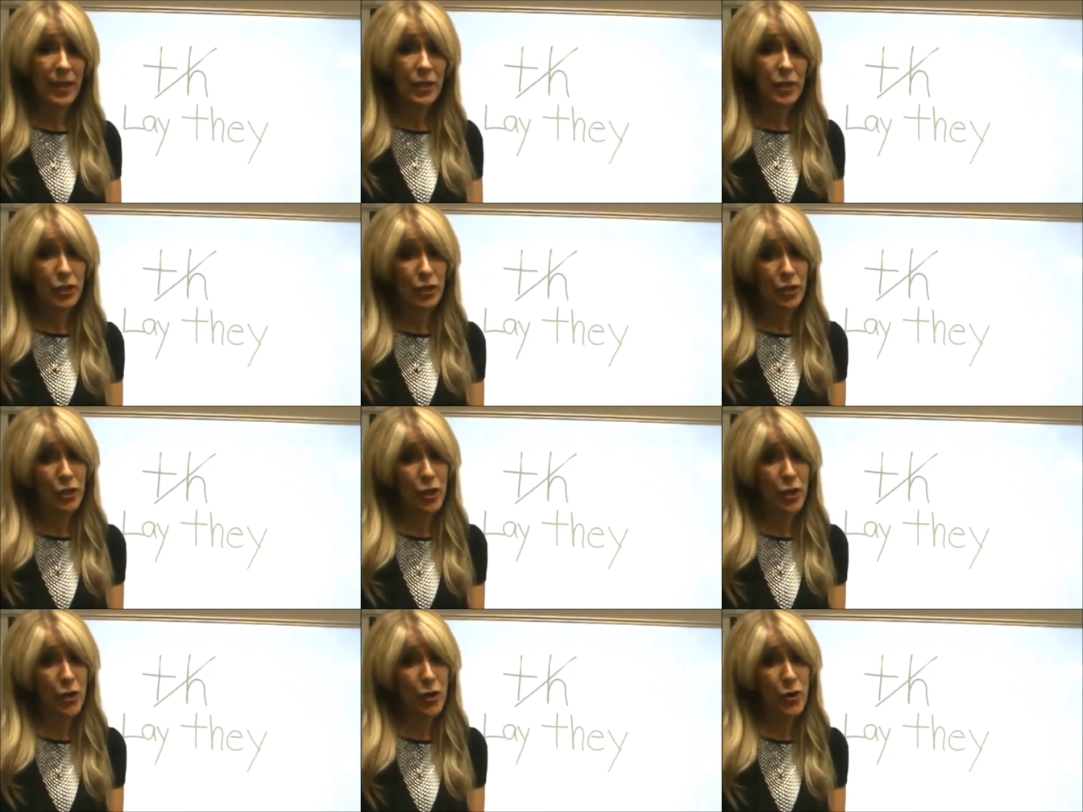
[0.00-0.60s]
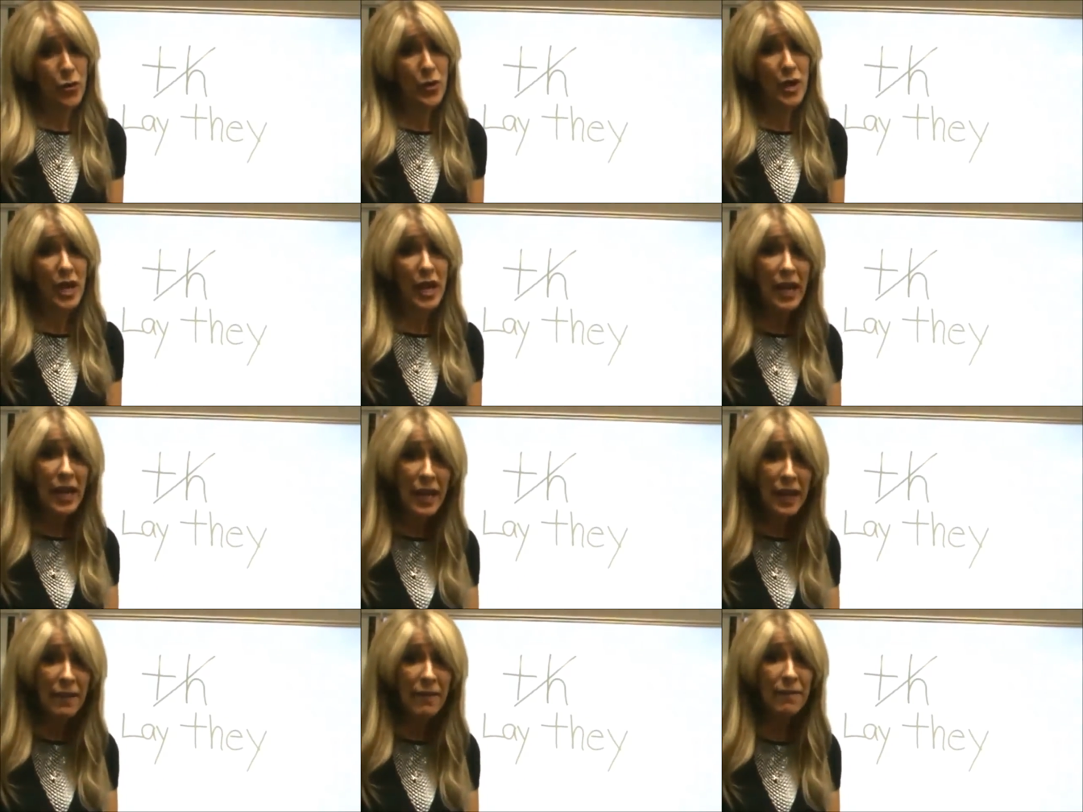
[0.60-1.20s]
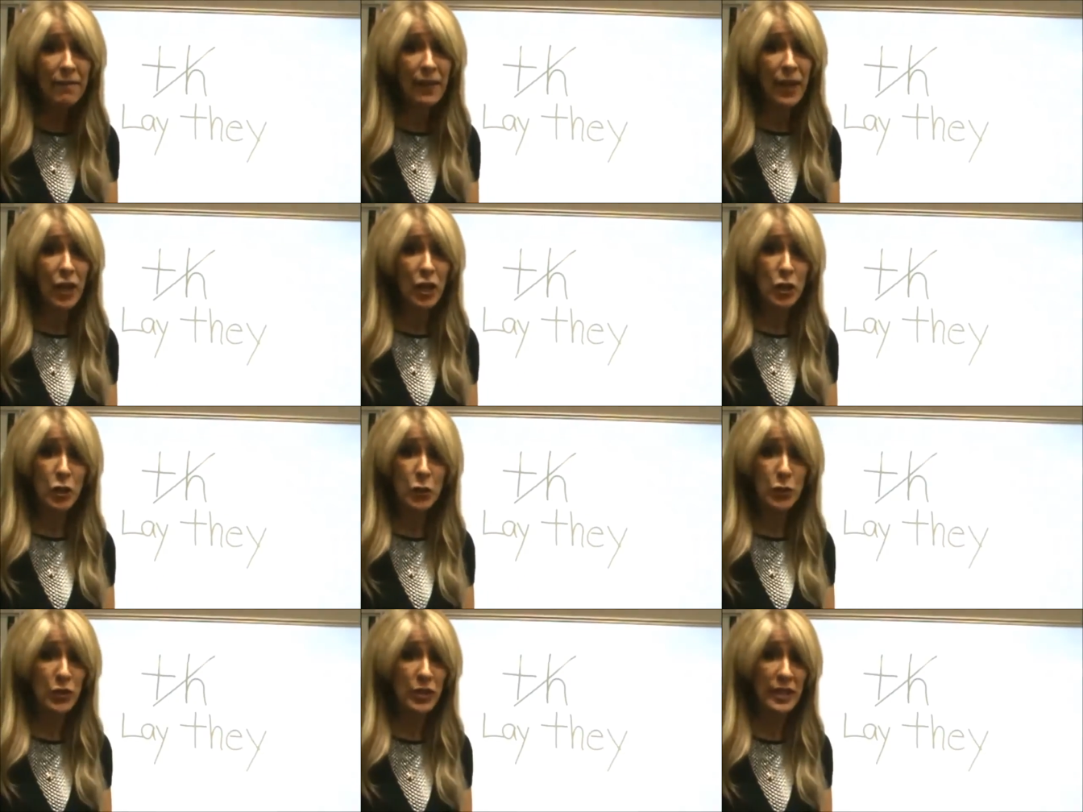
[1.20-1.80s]
So if
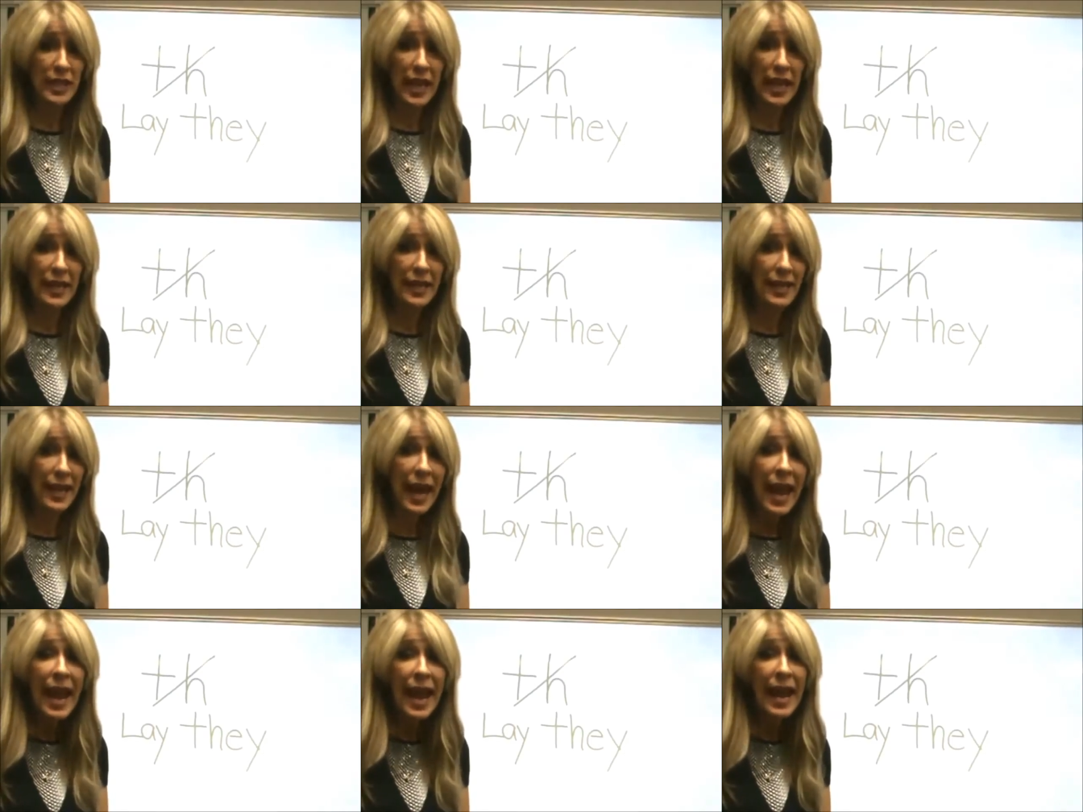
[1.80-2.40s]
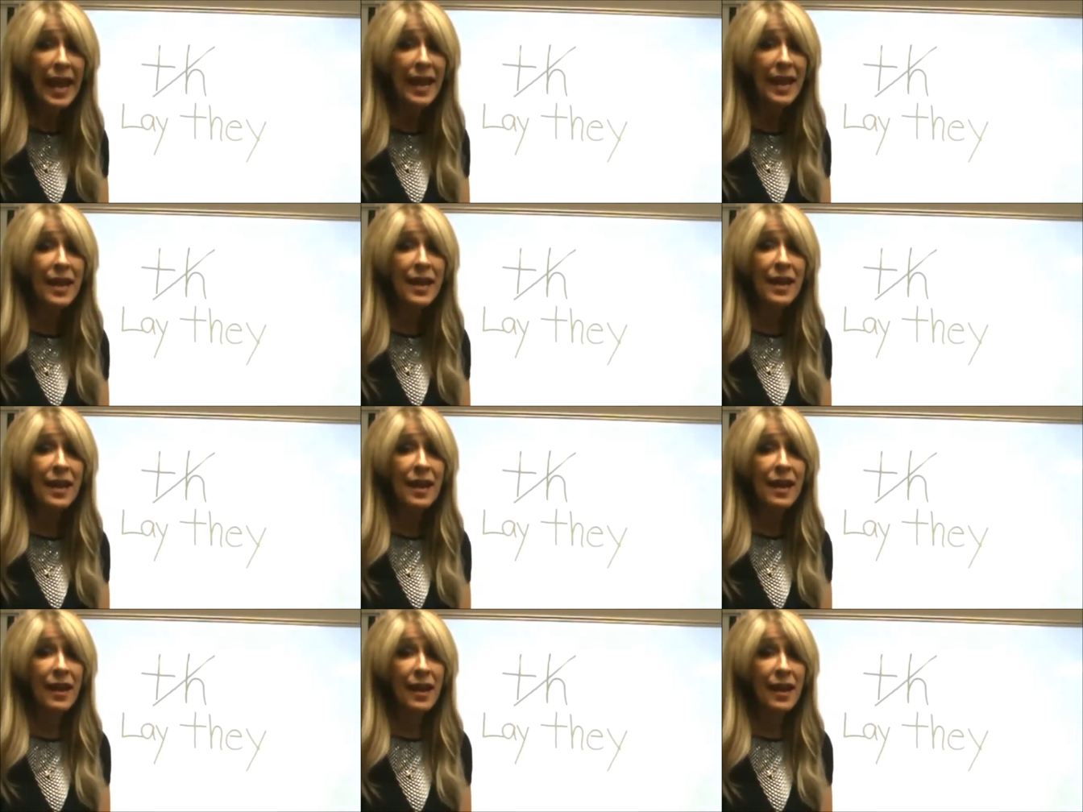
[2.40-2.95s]
you say lay,